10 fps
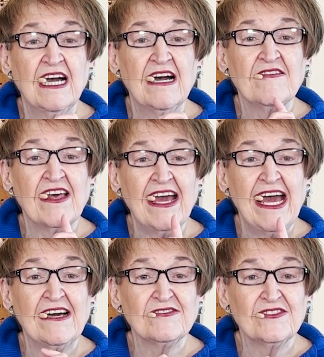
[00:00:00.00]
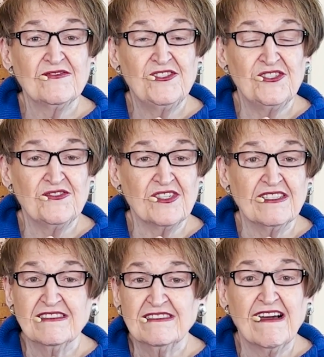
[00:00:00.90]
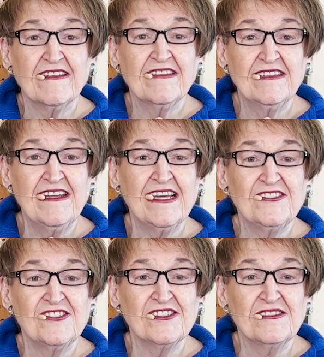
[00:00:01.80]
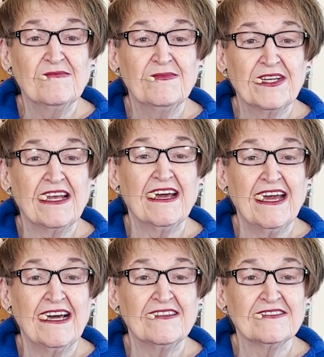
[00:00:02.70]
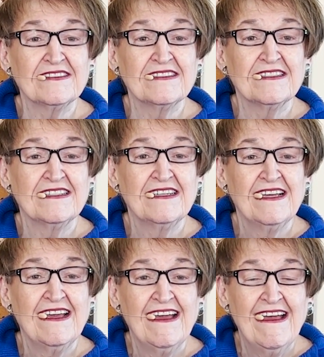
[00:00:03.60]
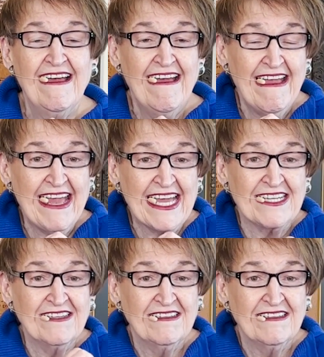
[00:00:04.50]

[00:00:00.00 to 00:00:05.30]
of the house of Judah, not the nation, but a house. And